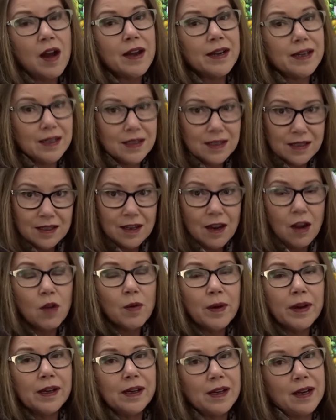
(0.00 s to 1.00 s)
I need to
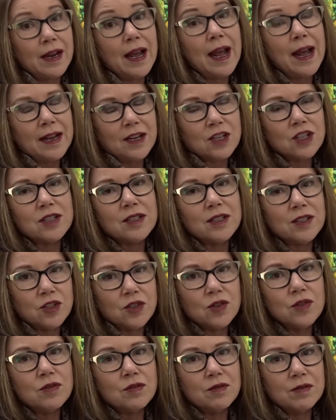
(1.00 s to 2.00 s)
go in and actually
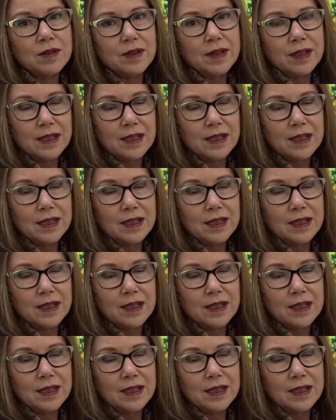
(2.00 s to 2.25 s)
do